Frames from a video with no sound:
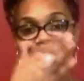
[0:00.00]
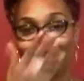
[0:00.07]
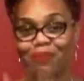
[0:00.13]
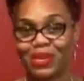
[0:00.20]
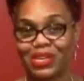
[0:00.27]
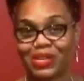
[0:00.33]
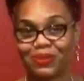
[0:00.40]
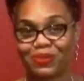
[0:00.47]

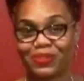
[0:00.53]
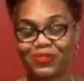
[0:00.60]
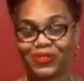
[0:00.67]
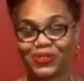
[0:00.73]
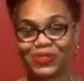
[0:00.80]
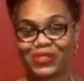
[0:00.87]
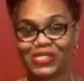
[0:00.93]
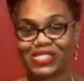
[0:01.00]
meeting with
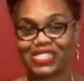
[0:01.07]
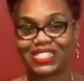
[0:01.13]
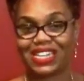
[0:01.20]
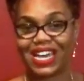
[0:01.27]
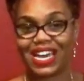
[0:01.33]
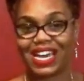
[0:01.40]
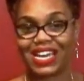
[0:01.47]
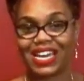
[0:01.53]
you on
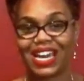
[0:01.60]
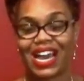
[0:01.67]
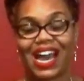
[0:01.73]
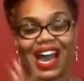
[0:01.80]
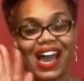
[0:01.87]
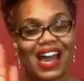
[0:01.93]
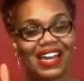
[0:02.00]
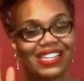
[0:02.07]
today.
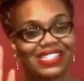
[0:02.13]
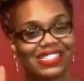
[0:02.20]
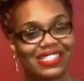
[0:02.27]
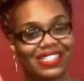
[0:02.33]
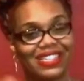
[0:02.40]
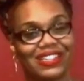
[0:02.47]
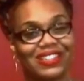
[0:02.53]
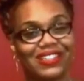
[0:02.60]
Highest
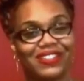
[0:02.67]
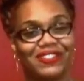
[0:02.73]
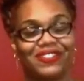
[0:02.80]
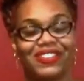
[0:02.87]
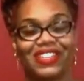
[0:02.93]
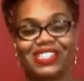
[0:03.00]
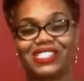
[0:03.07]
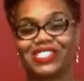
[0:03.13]

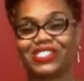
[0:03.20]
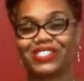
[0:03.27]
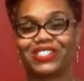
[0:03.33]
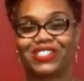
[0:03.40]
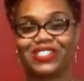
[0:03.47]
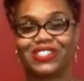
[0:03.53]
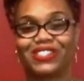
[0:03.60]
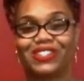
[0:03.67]
love. It's your
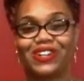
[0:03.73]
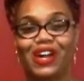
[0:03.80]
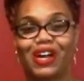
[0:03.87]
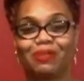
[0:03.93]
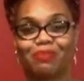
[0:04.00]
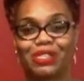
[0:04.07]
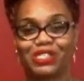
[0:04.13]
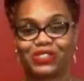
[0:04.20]
girl,
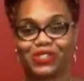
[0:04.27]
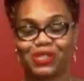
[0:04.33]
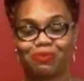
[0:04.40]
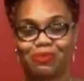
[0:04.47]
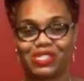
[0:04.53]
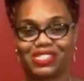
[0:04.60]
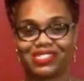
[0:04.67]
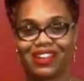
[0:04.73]
Armitria
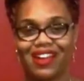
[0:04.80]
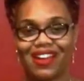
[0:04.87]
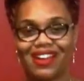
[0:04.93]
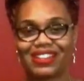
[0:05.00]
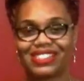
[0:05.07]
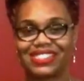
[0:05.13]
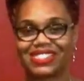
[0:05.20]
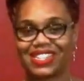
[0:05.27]

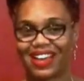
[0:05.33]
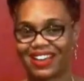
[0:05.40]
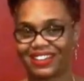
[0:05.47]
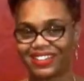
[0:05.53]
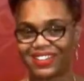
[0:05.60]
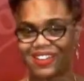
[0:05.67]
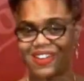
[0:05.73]
Misha, signing